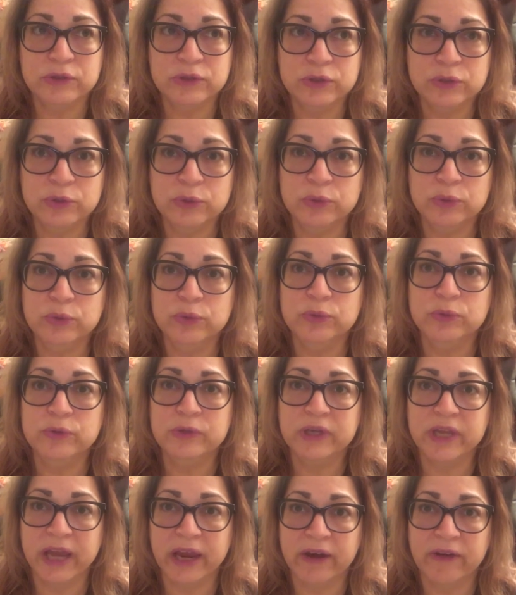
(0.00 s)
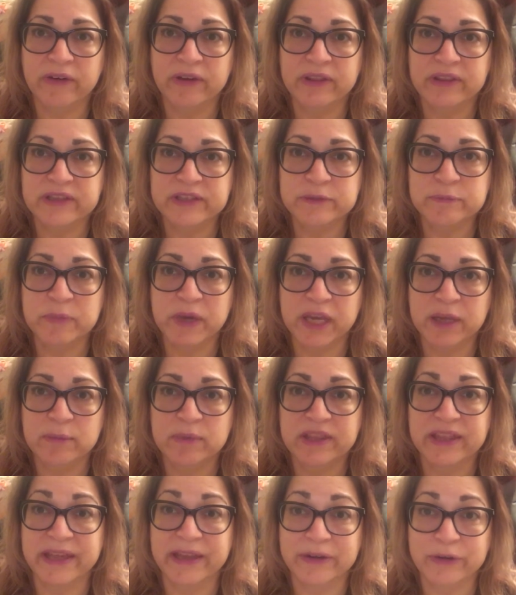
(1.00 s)
to carry this
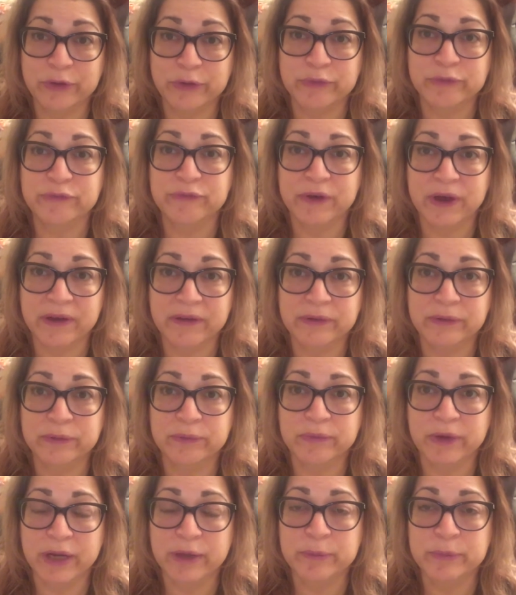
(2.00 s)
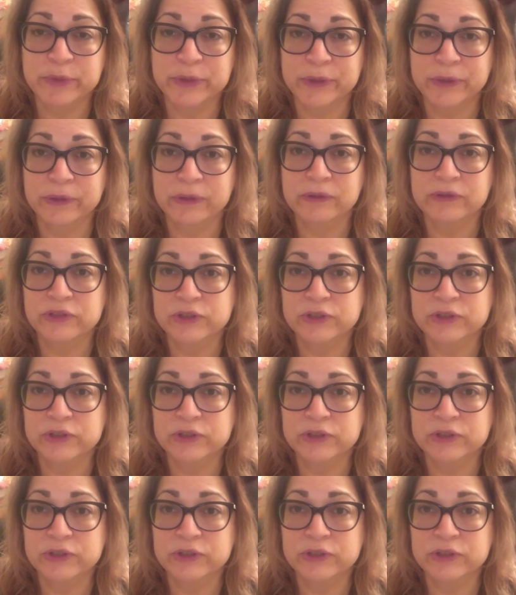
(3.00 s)
baby that her father raped her.